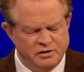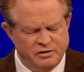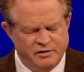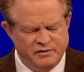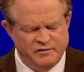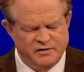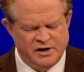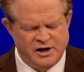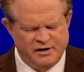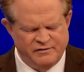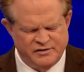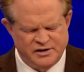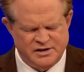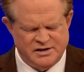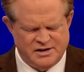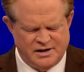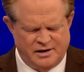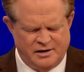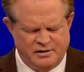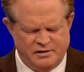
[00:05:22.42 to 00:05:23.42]
You even have a
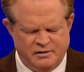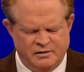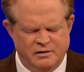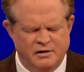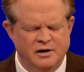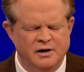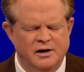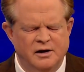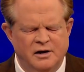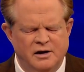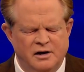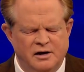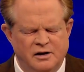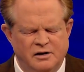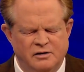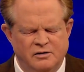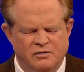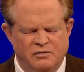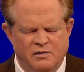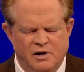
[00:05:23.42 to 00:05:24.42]
tear
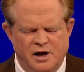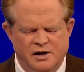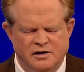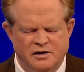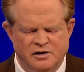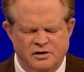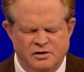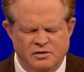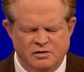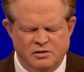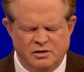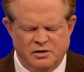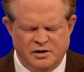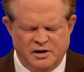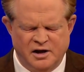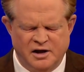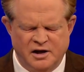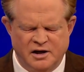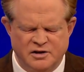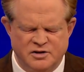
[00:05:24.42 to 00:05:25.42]
in the retina. You're
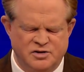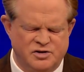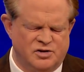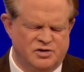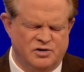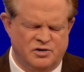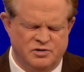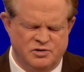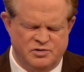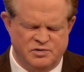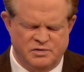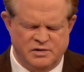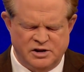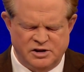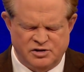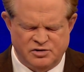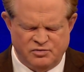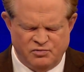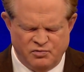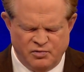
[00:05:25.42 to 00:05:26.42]
looking at surgery
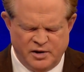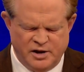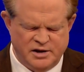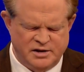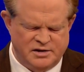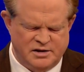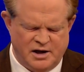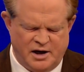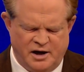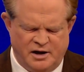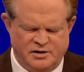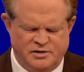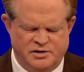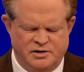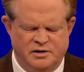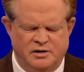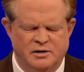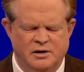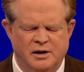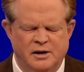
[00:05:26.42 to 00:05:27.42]
to reattach
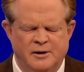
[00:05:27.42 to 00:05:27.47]
it.